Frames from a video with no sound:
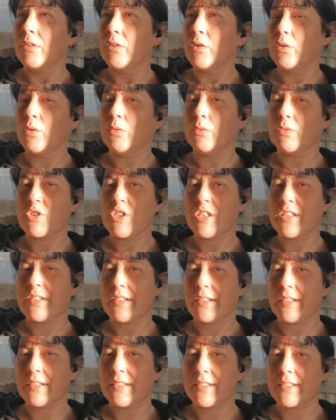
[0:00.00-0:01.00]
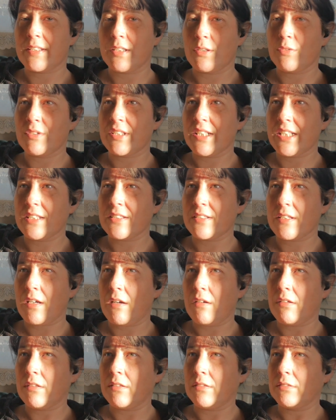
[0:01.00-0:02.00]
Oh, she's going to steal Dean's
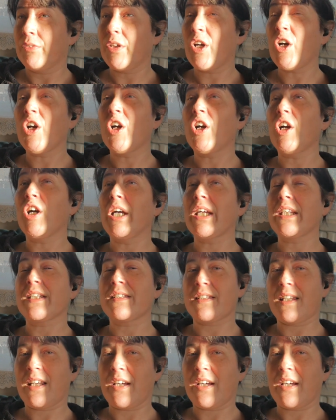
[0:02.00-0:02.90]
heart. Nice.